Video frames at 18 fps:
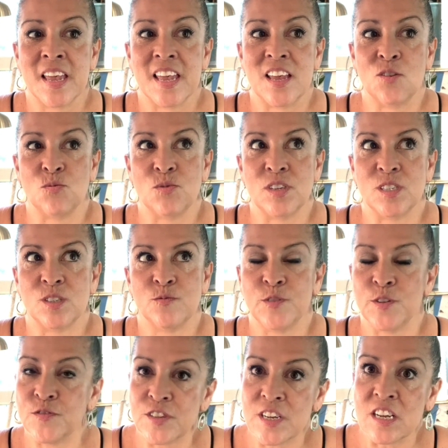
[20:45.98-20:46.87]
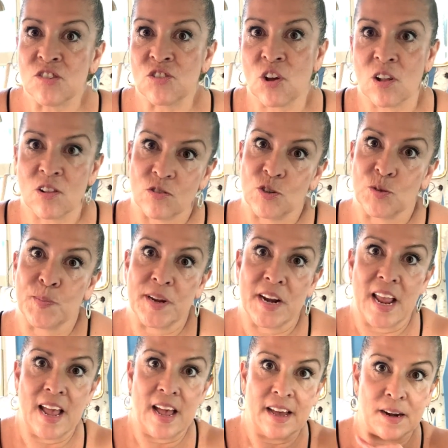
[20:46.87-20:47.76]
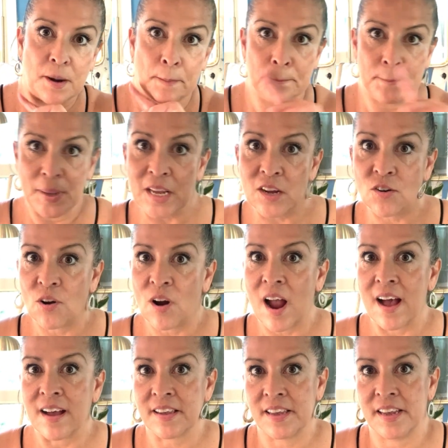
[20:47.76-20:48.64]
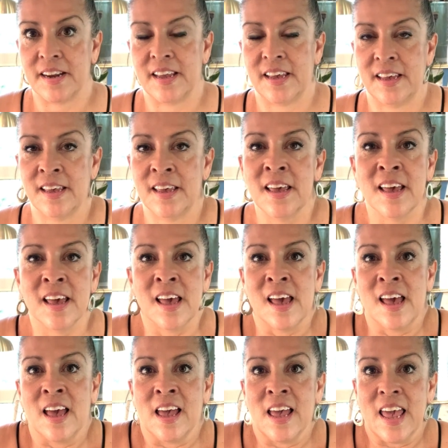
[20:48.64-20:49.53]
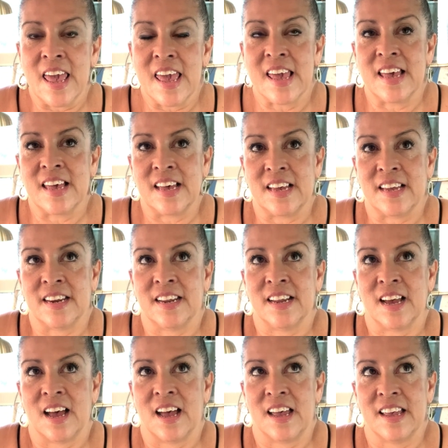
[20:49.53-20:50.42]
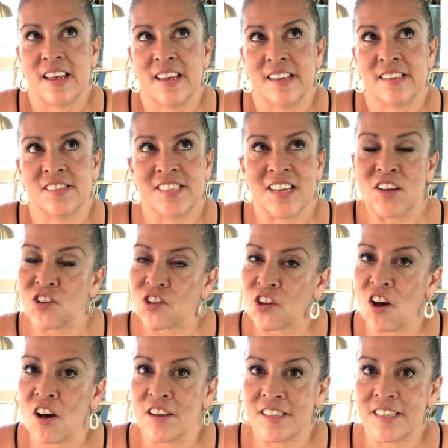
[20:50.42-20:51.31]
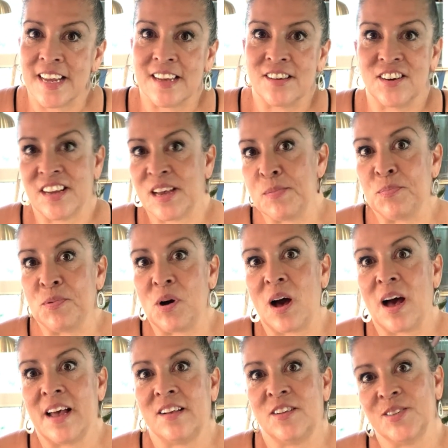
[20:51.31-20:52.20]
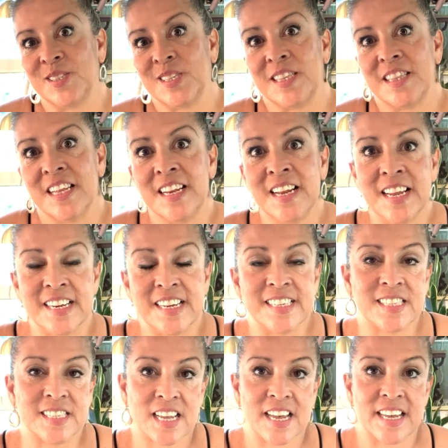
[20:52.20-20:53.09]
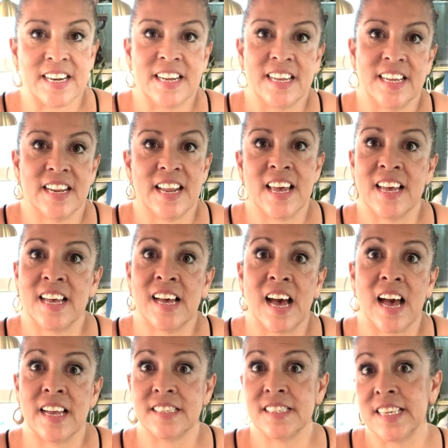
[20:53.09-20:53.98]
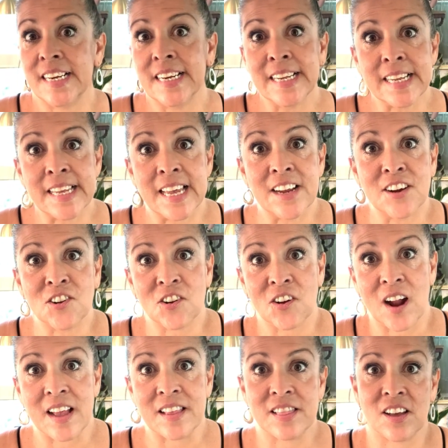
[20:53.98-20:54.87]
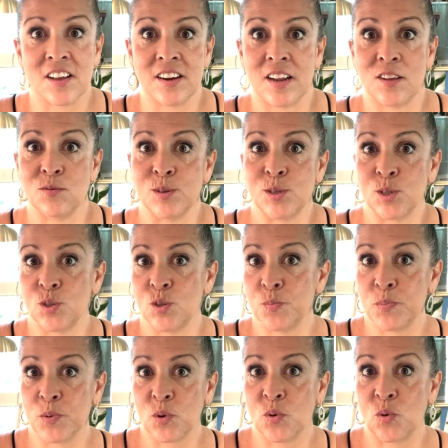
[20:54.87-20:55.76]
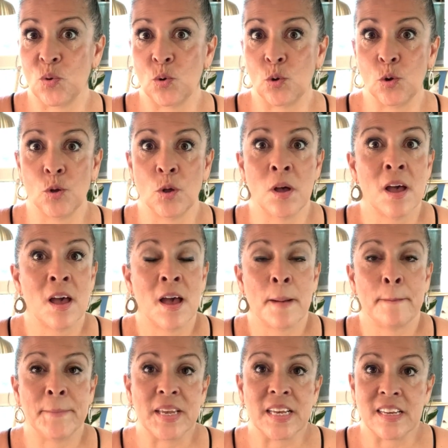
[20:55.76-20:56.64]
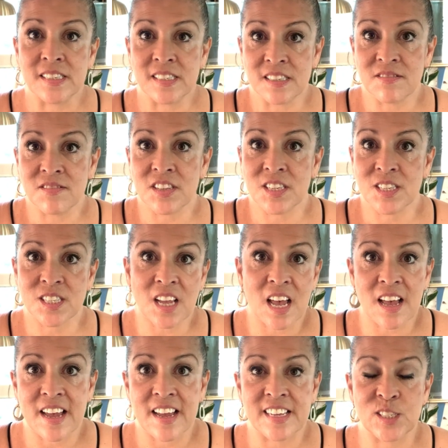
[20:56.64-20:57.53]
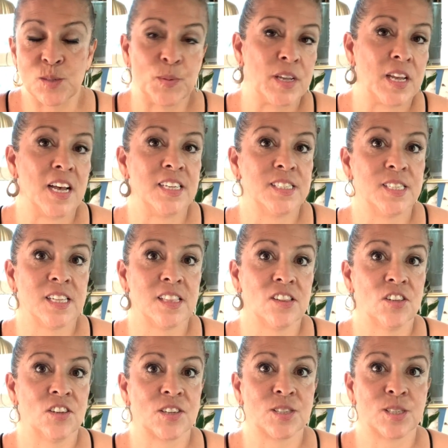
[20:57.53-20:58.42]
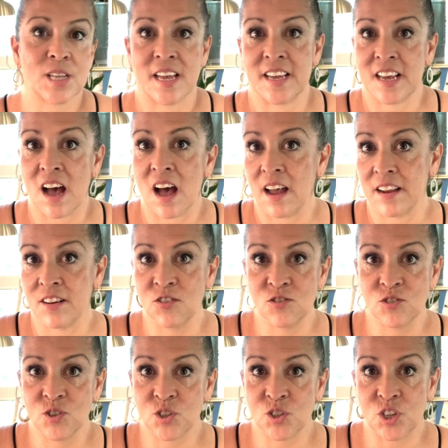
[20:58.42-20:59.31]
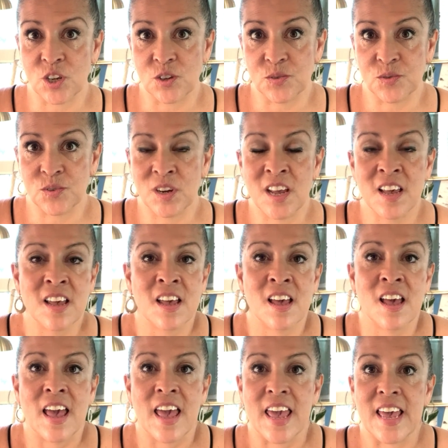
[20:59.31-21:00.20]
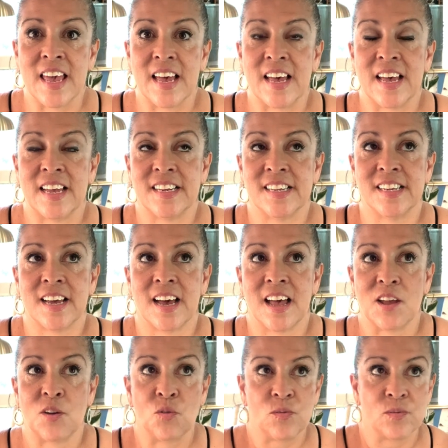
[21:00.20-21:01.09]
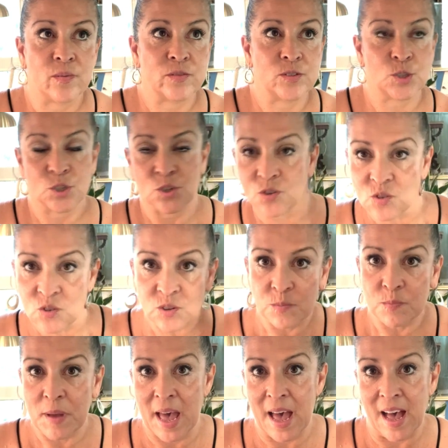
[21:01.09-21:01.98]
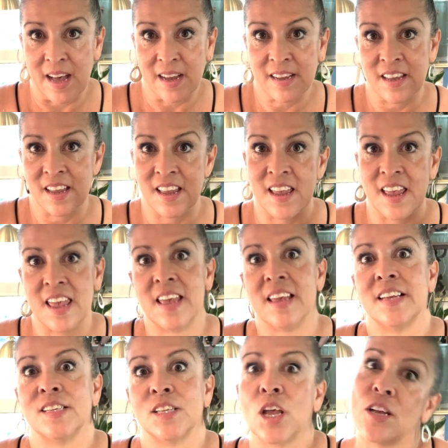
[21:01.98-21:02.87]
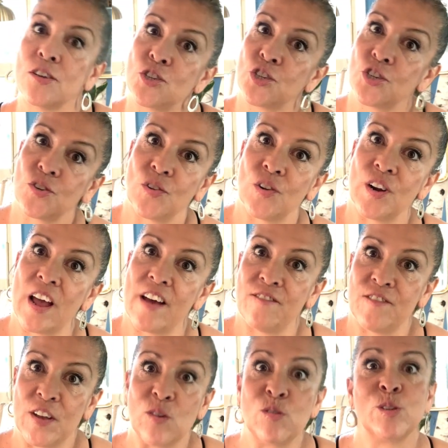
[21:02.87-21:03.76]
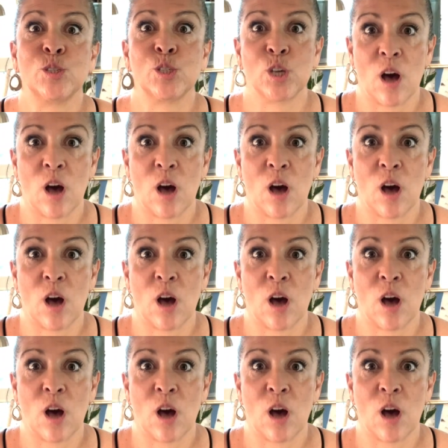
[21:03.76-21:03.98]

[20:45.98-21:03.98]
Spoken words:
it was $15, but it had a big crack in it. And I had gone down a couple aisles, and then I decided I didn't care. I thought it was super cool because of the size, because it looks like ironstone. And I circled back, and sure enough, it was